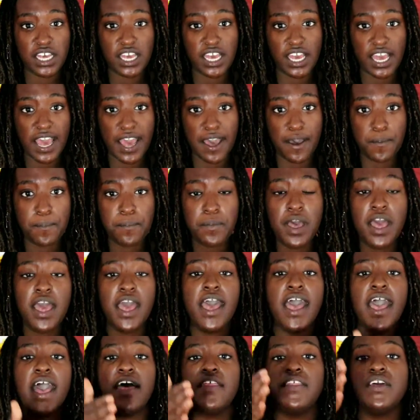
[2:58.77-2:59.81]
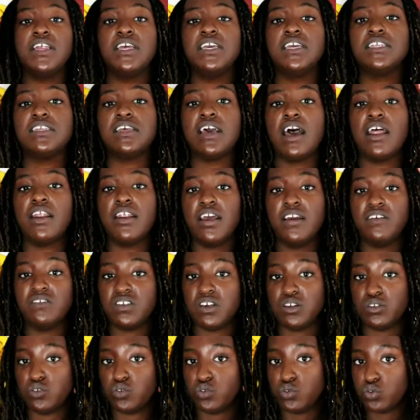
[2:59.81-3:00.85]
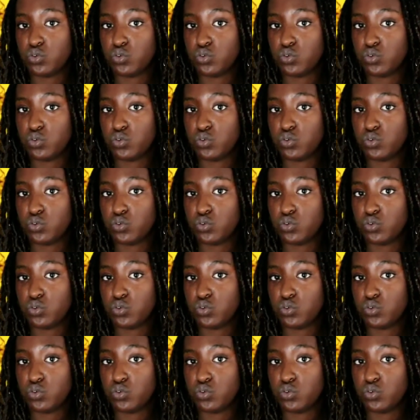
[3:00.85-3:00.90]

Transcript: a.m. and then it arrives at